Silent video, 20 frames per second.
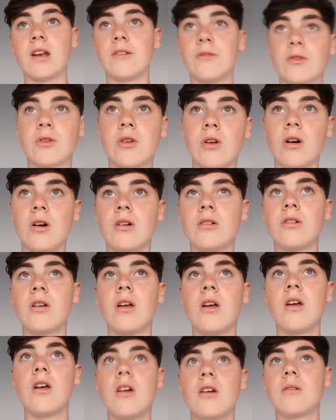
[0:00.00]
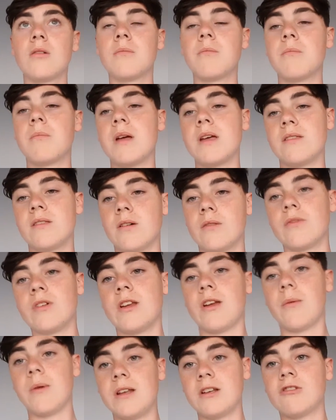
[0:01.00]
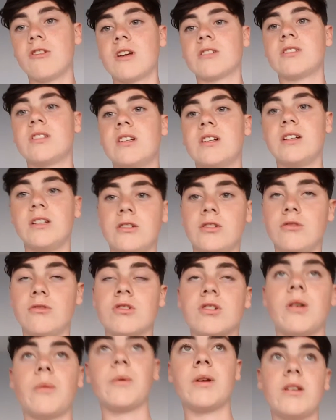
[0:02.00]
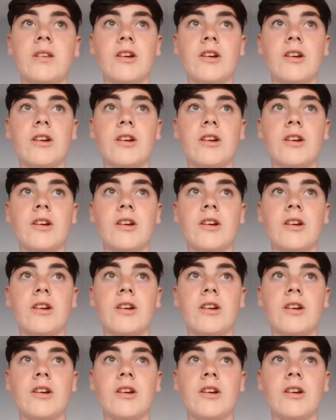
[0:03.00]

If you can't, make the video interesting, do something